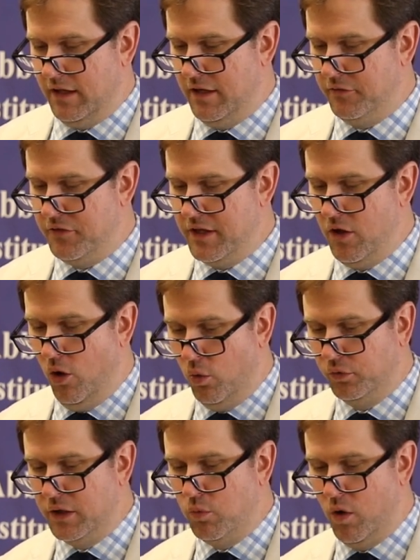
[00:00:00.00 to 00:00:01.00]
It is the
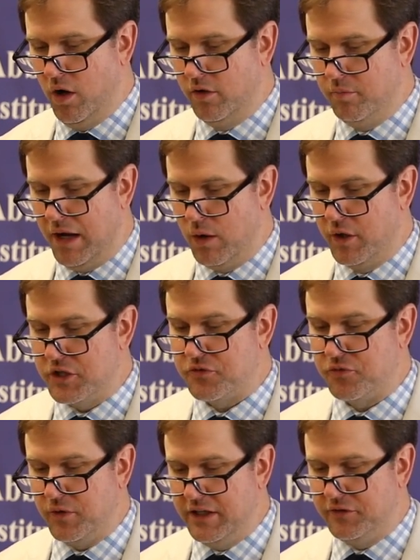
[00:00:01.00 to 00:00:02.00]
only one by which
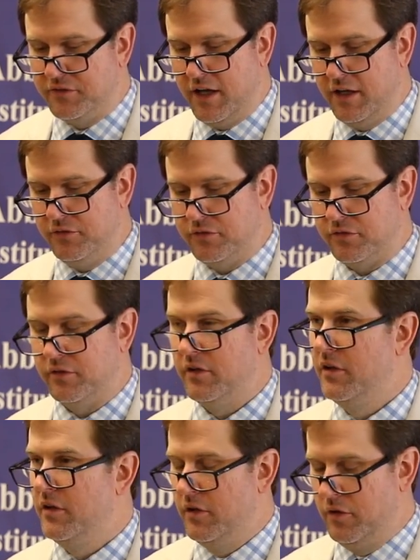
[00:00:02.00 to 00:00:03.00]
free states,
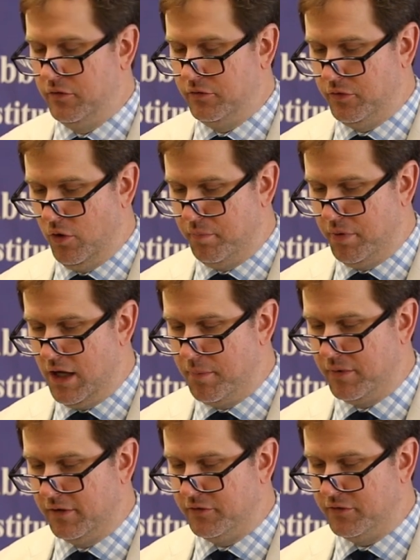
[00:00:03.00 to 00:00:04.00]
so
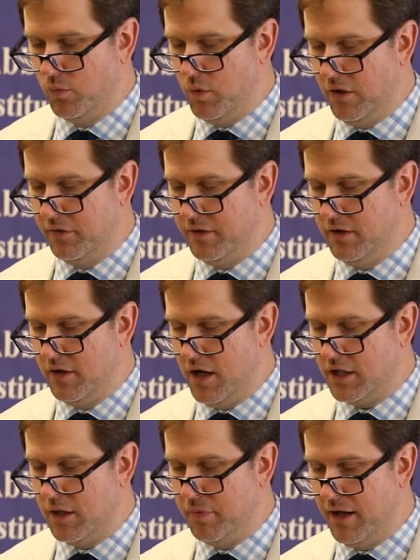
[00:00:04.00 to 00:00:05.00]
populous and wealthy and
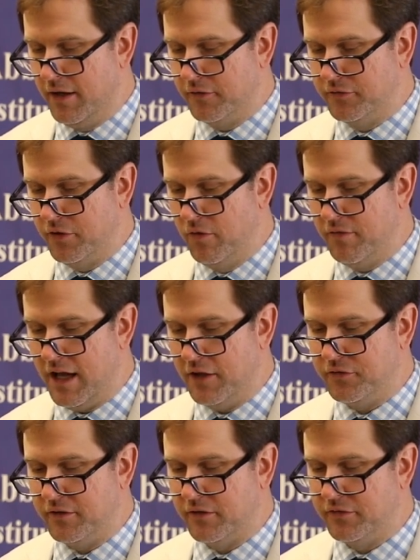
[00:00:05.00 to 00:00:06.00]
occupying so
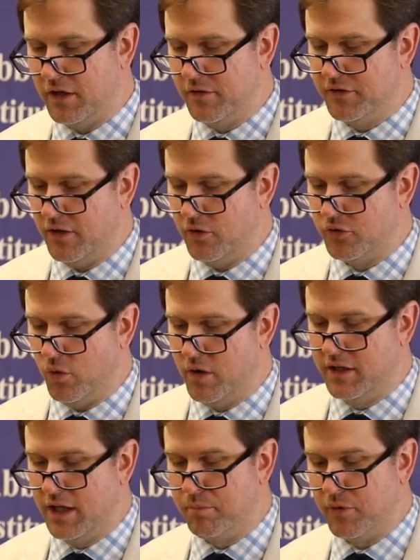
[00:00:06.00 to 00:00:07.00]
vast an extent of
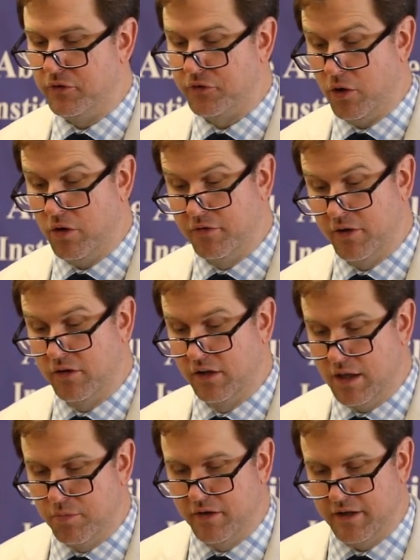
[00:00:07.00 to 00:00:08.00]
territory, can preserve their
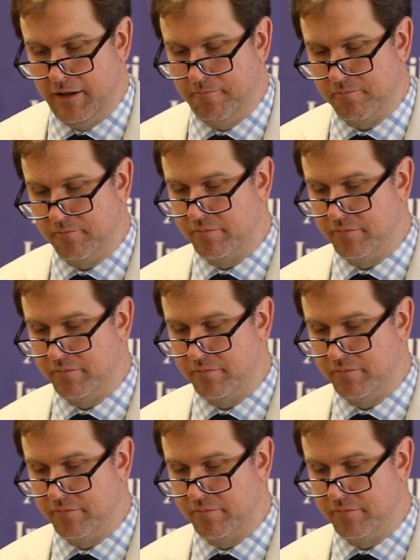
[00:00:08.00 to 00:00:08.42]
liberty.